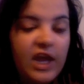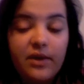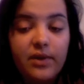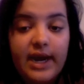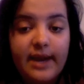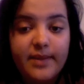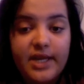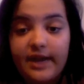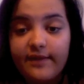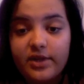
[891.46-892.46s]
What happened
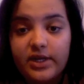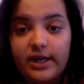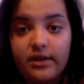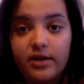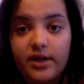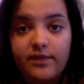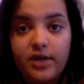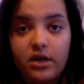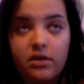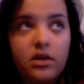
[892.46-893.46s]
after? I don't even
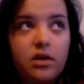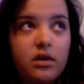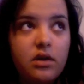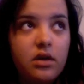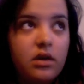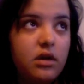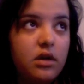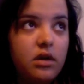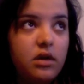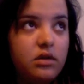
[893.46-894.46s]
know.
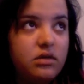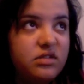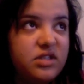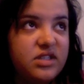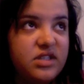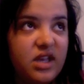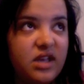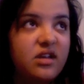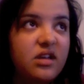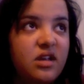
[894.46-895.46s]
was
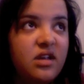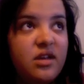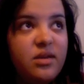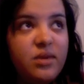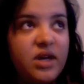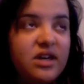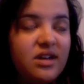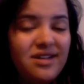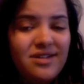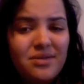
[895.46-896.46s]
saying?
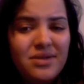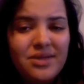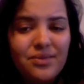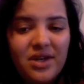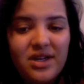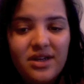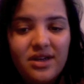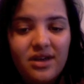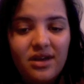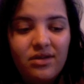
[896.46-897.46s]
I know what you want to
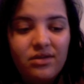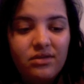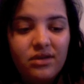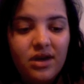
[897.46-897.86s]
know.